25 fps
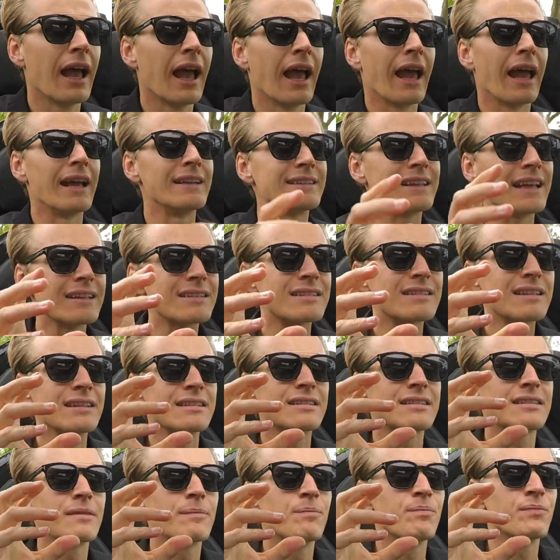It gets
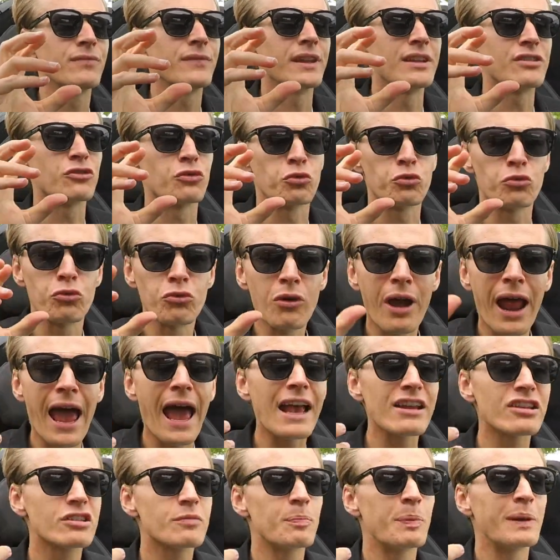this
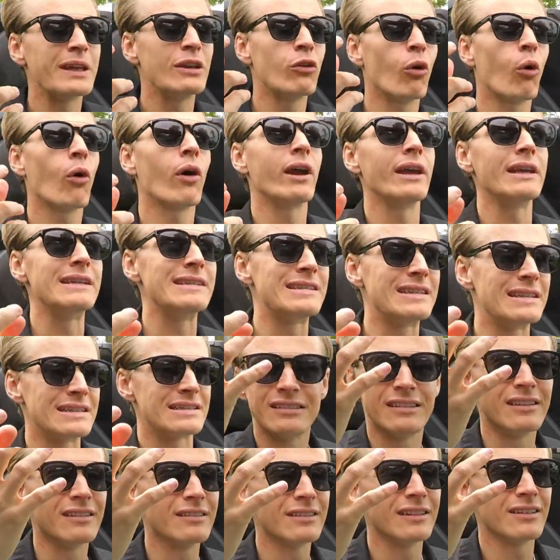raspy noise,
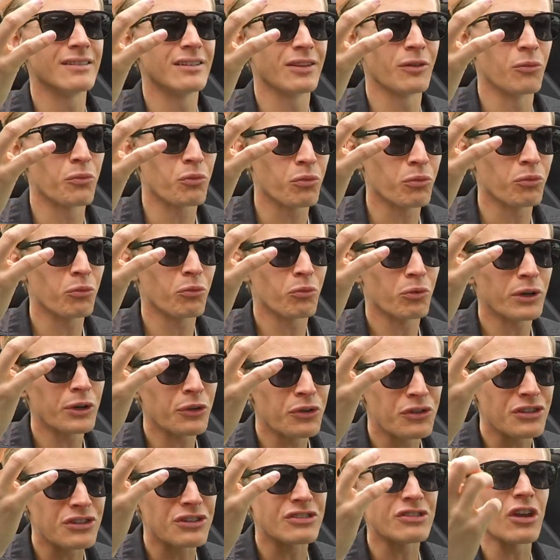the real
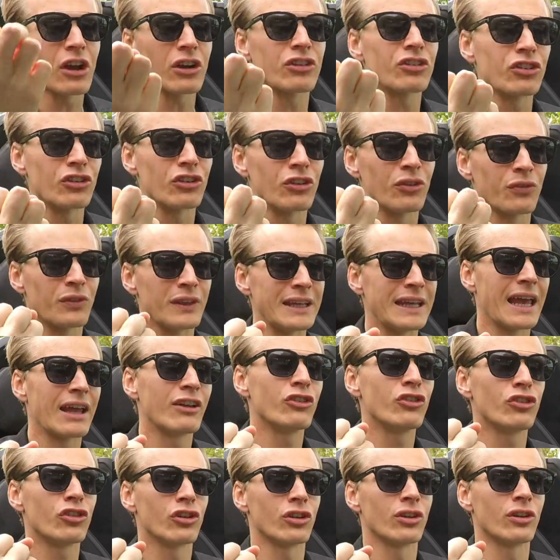suction of the
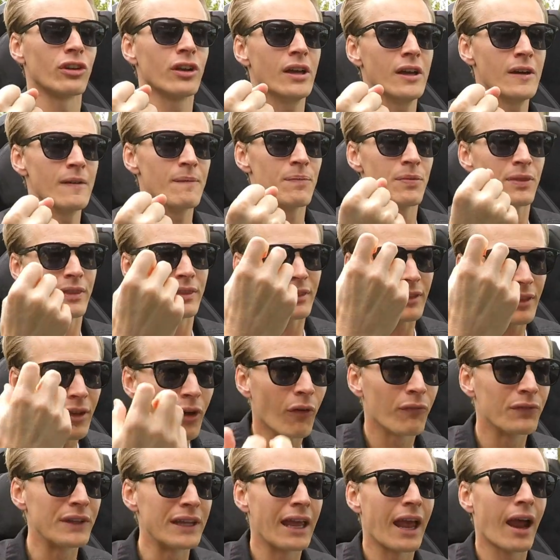engine,
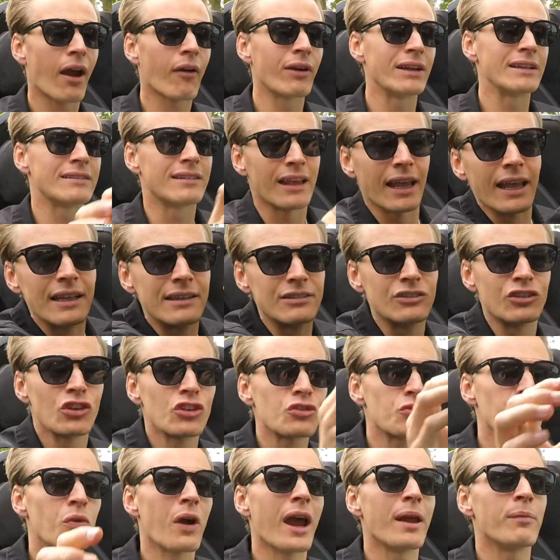of the air intakes
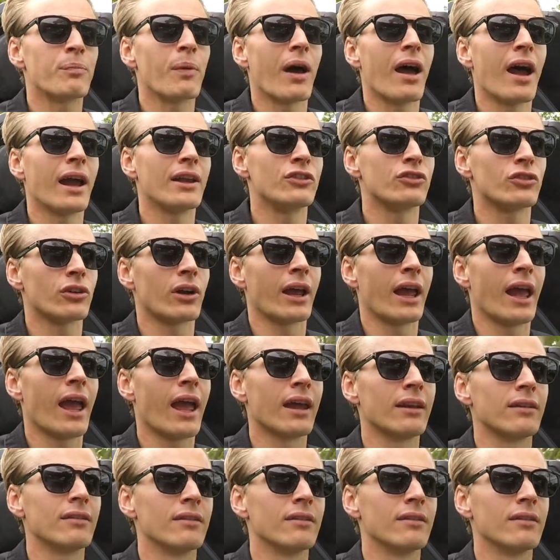just right behind your head.